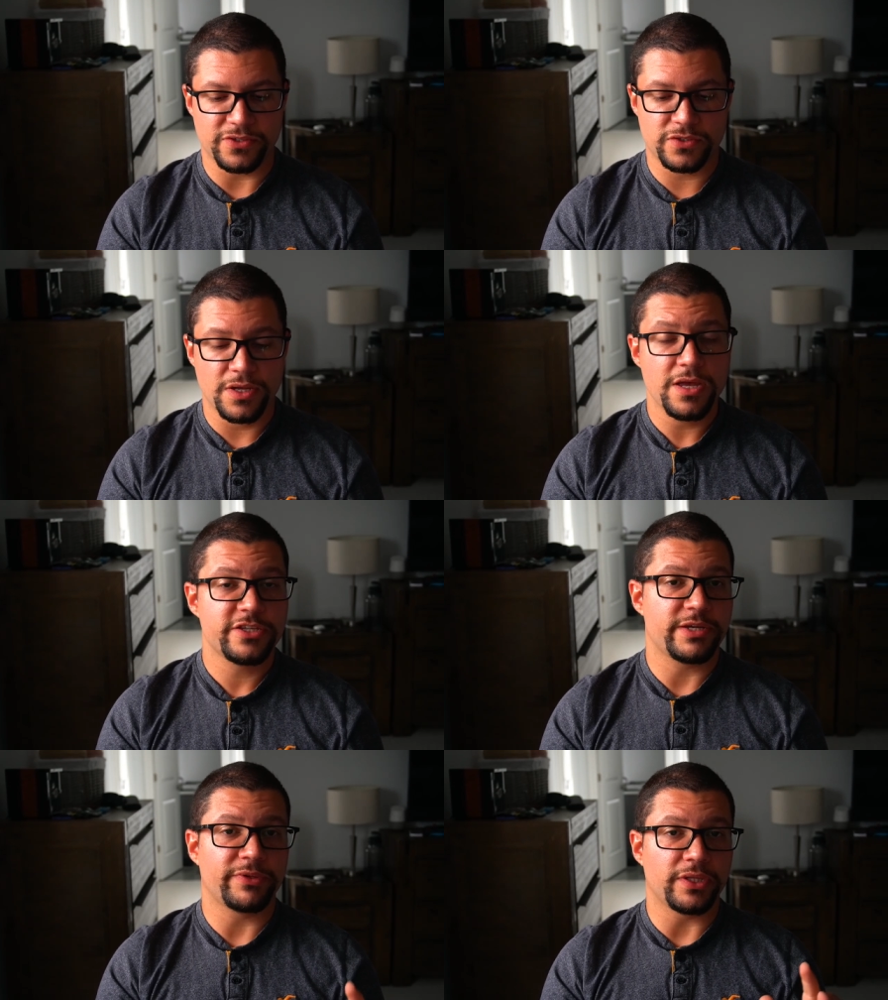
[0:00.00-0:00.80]
some of the
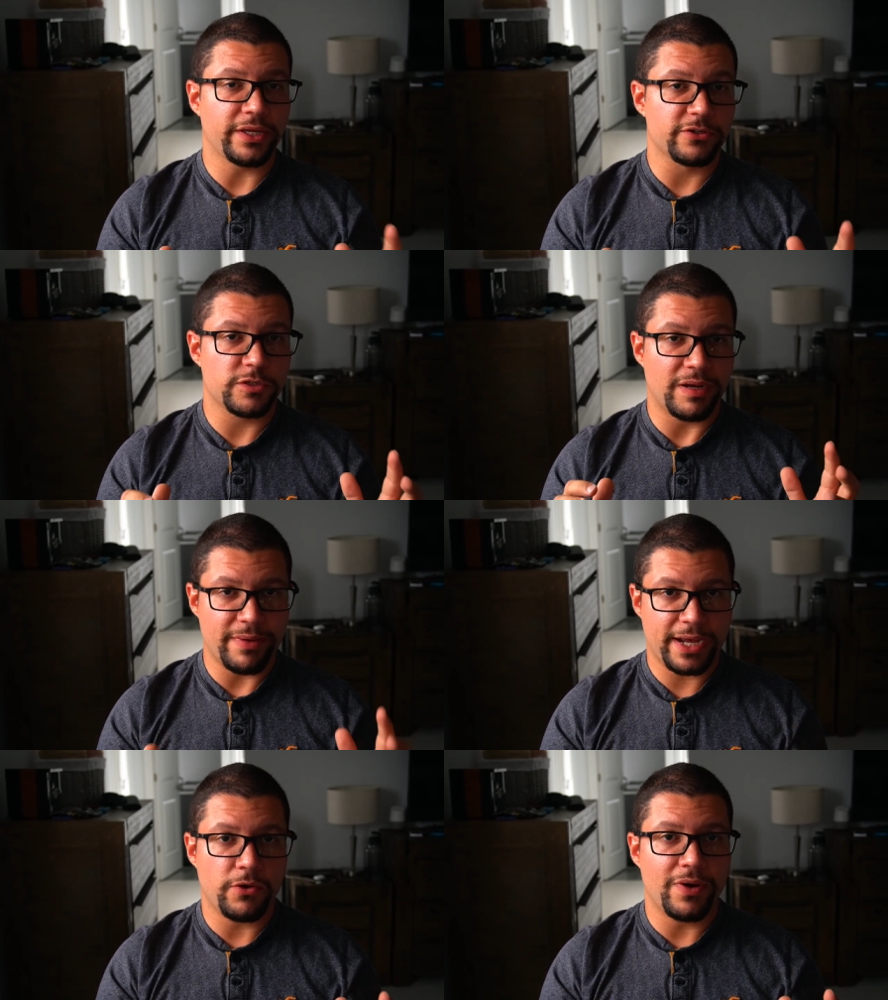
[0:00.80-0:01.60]
layers on my Mac
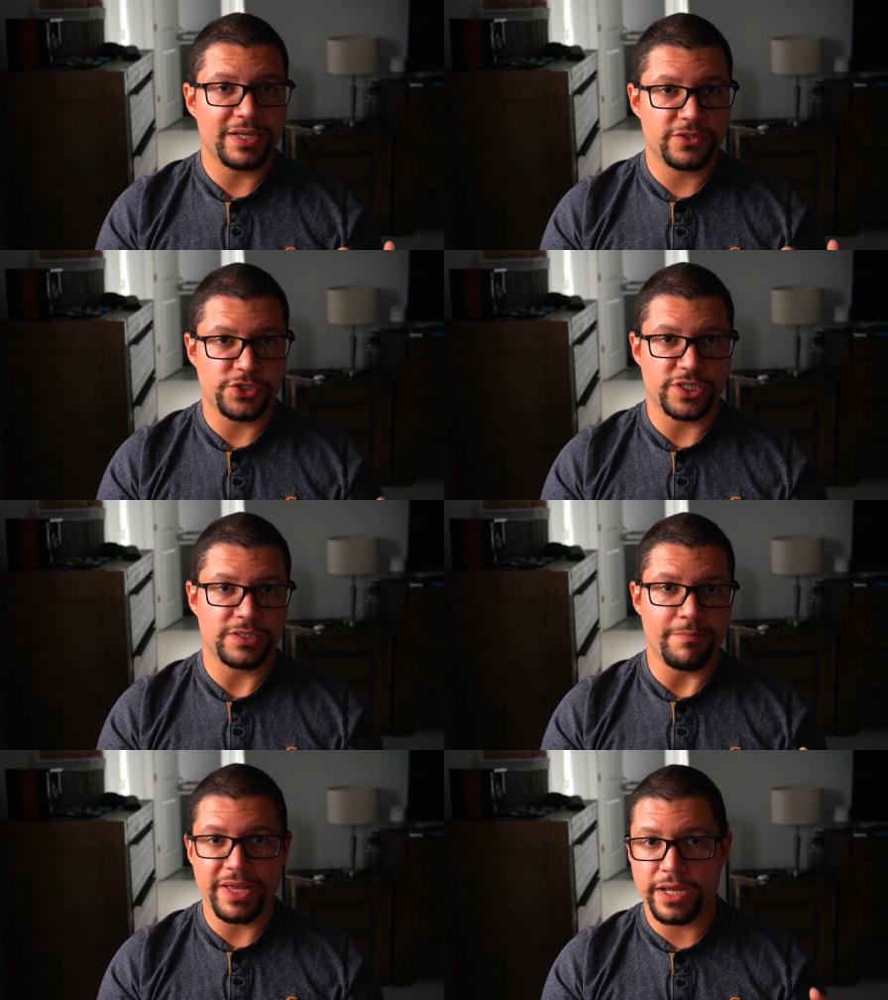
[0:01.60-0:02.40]
OS, such as the
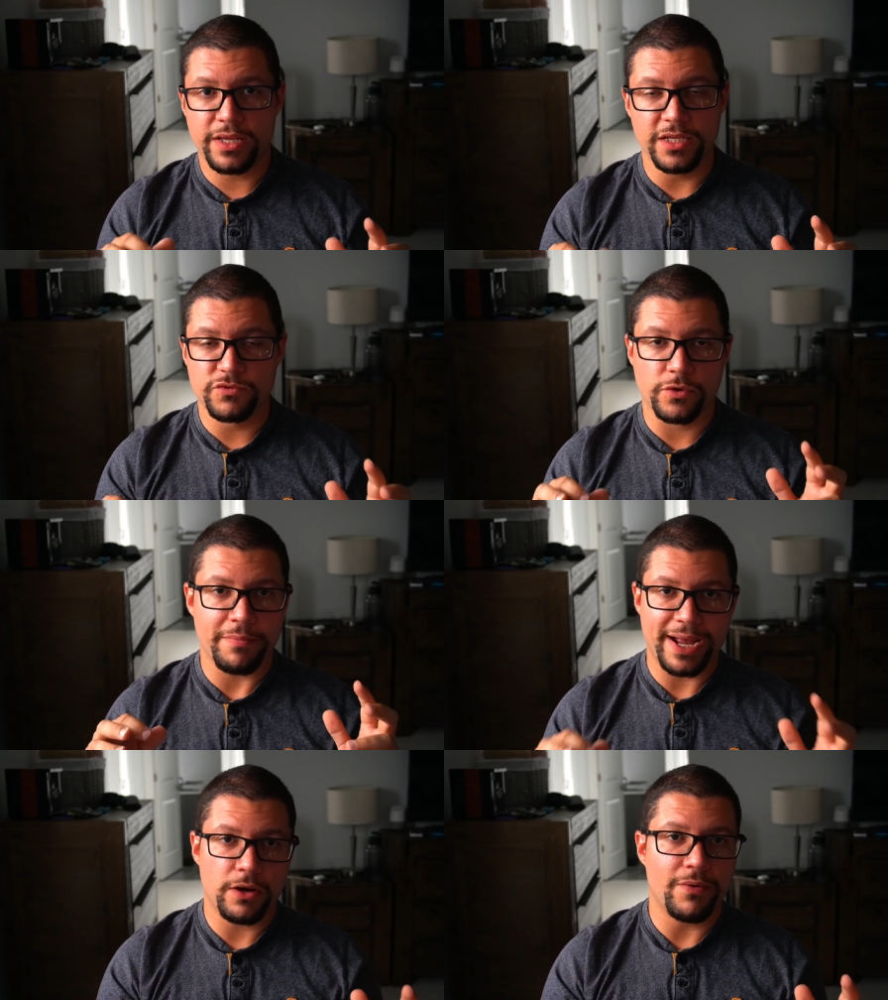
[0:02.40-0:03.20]
media keys for Mac
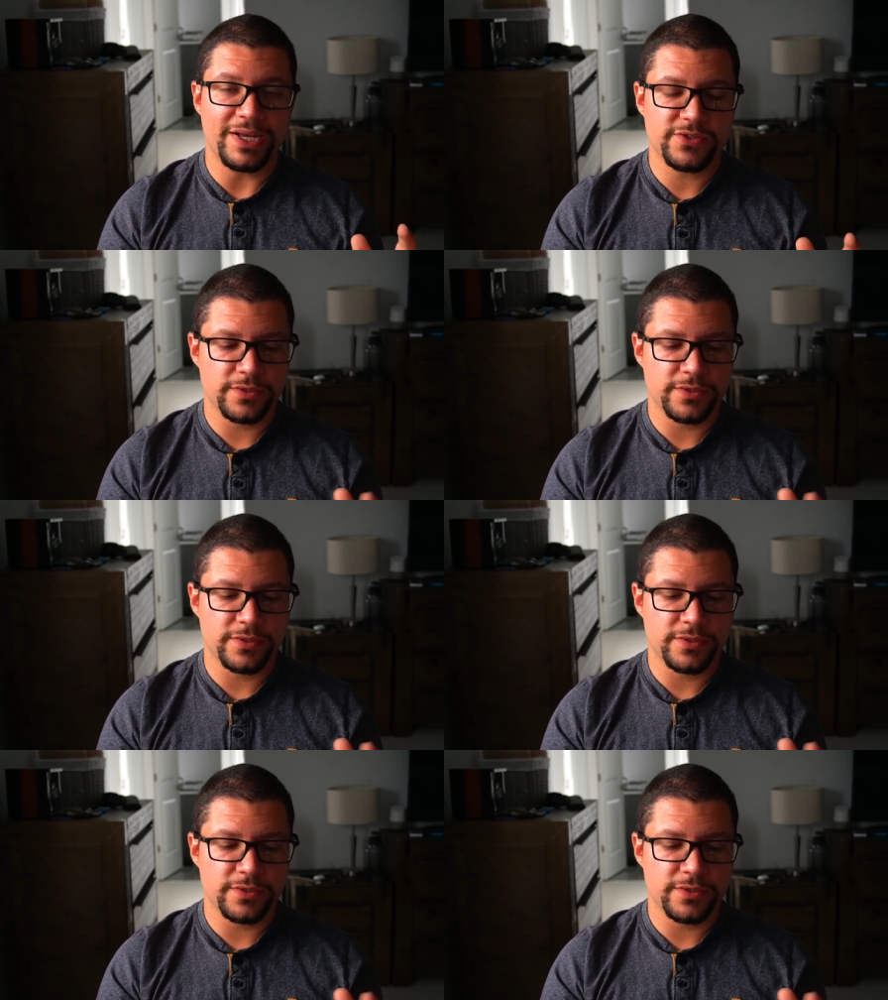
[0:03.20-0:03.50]
OS.